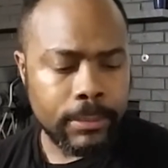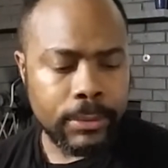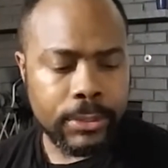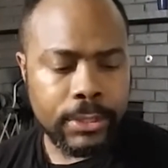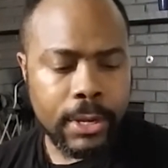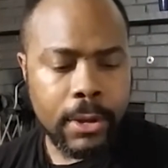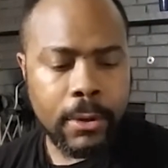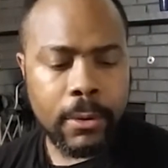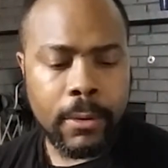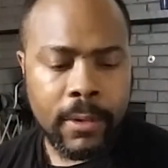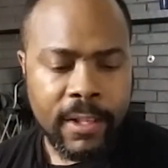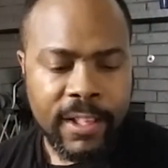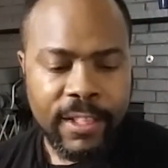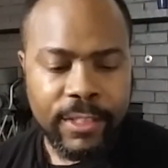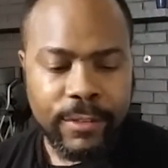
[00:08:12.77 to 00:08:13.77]
So
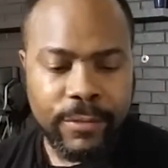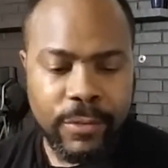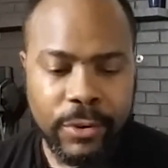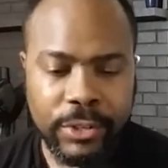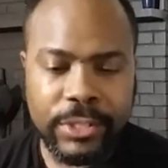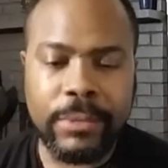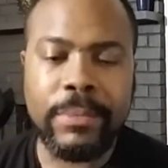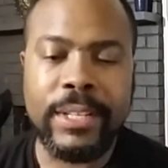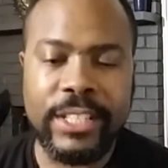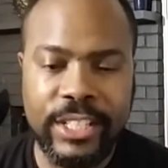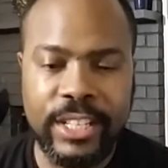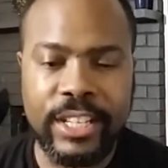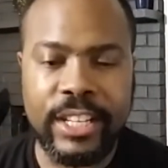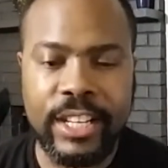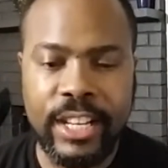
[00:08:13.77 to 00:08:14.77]
the fourth
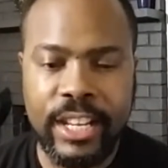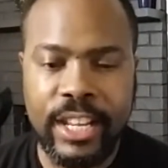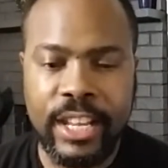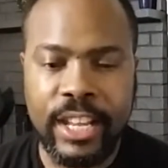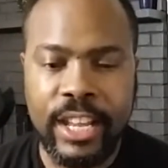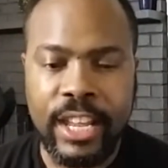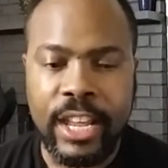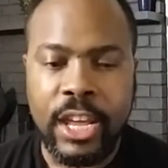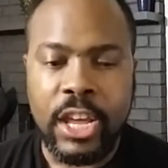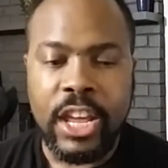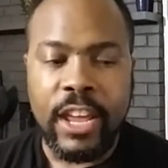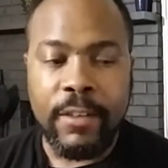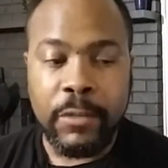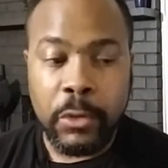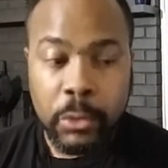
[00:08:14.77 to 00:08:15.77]
dimension,
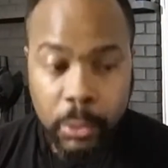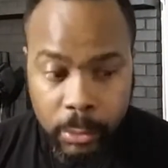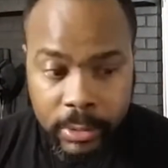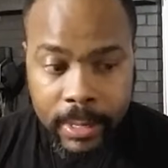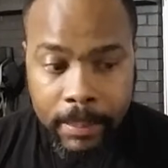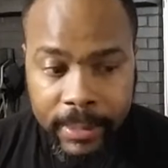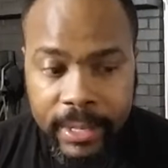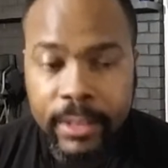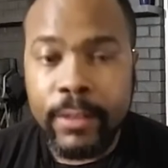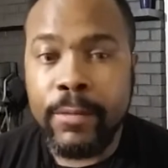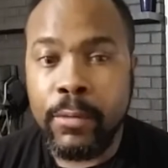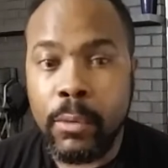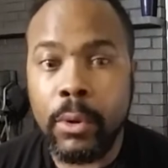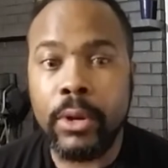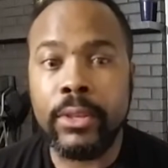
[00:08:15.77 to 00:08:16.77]
if you do something in
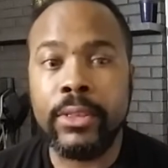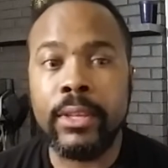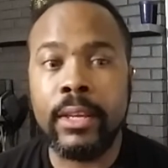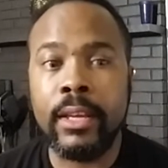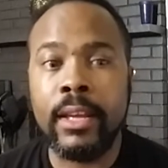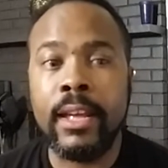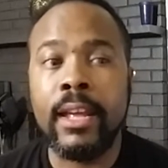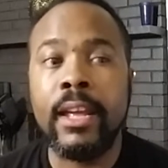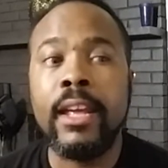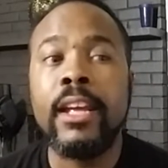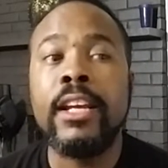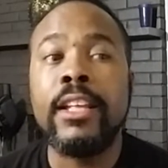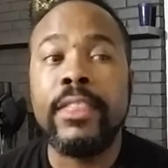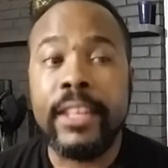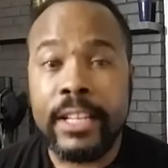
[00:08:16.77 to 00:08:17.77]
the fourth,
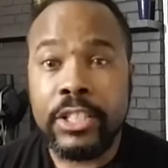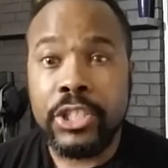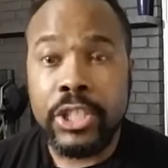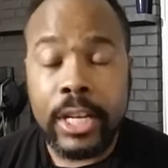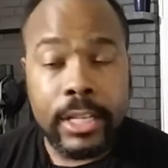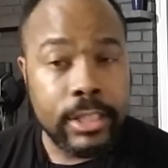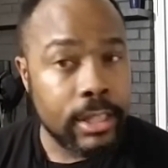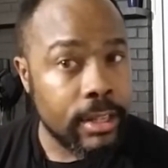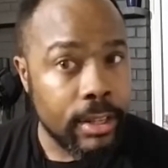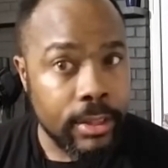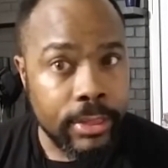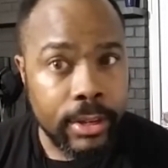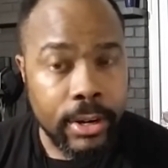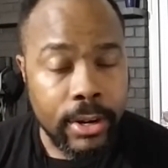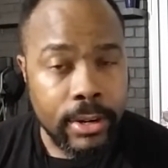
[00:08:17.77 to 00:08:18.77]
things change in
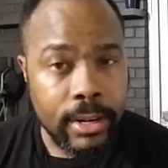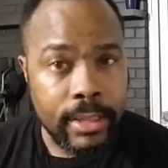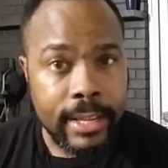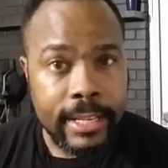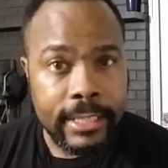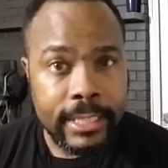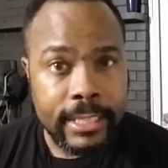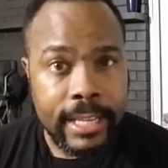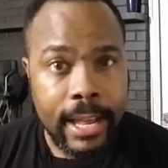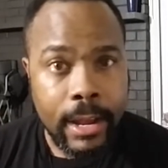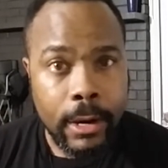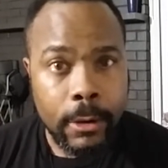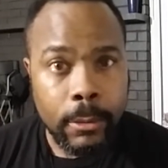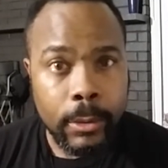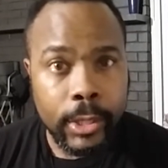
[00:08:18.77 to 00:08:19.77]
the third, and that's just
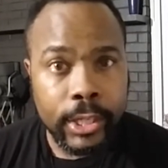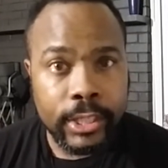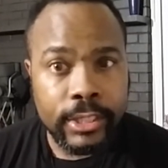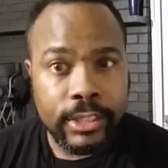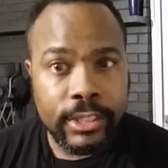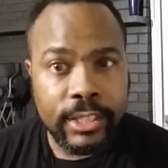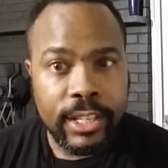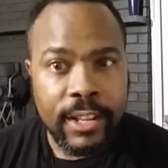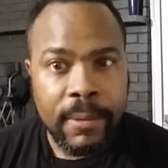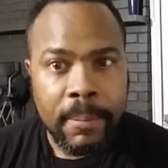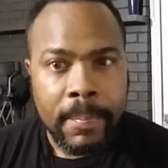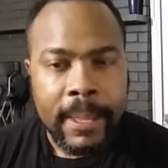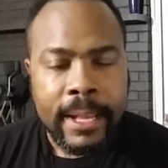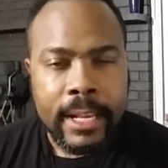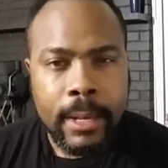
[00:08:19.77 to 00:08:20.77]
how it works.
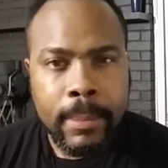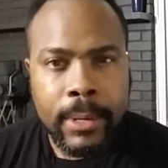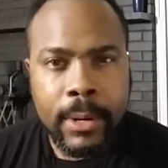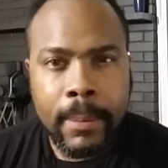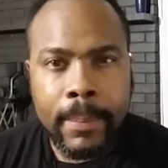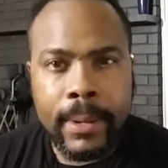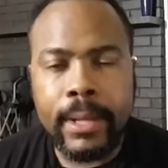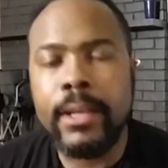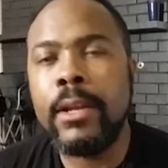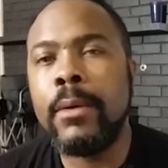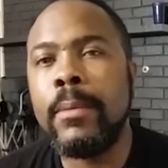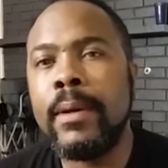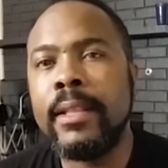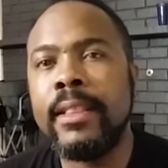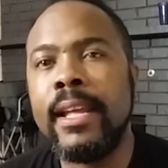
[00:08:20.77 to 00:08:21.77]
Give me your opinion
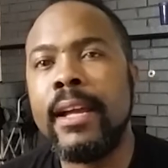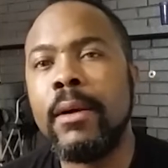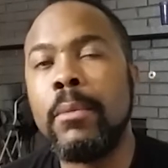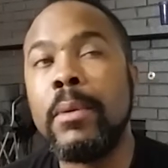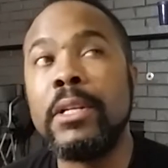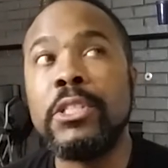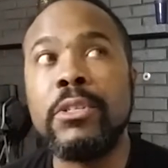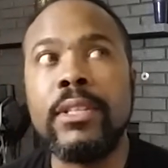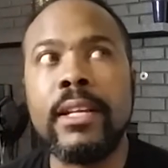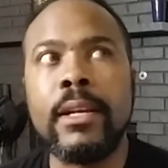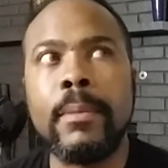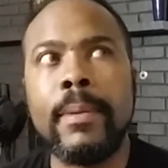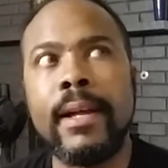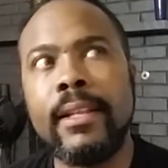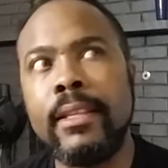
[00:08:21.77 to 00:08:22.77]
on what you
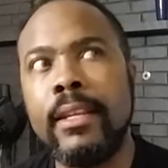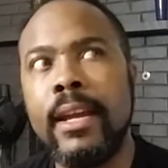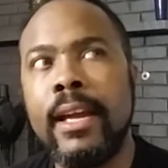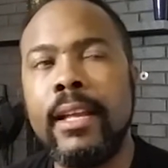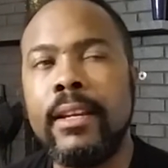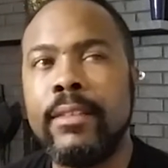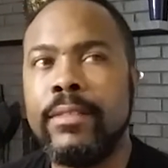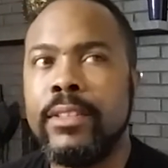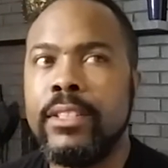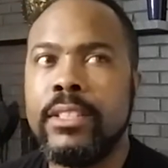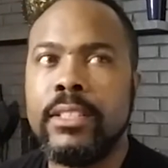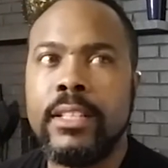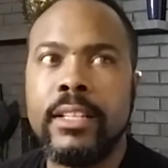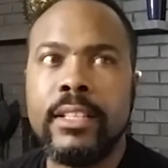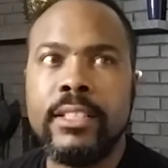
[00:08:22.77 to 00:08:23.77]
think about that, if you
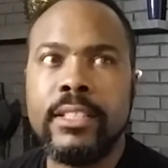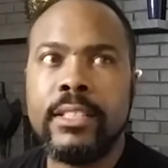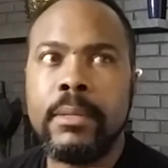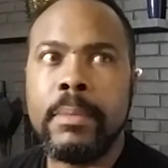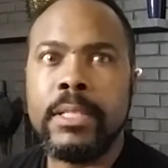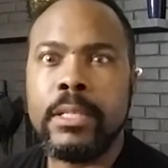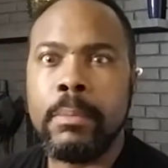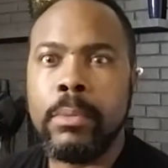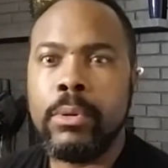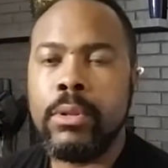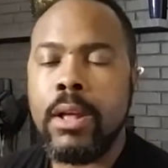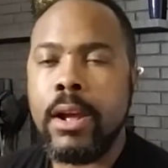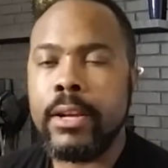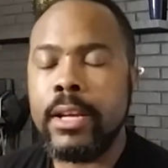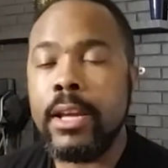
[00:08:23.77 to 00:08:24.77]
just think it's just a bunch of
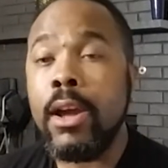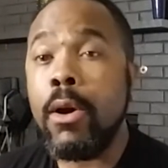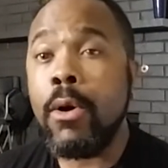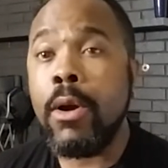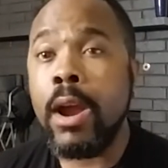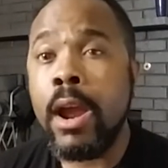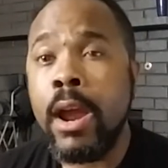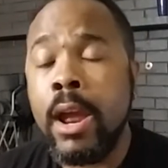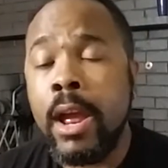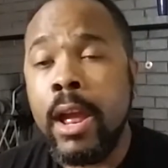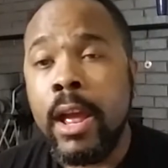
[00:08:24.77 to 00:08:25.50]
bullocky, or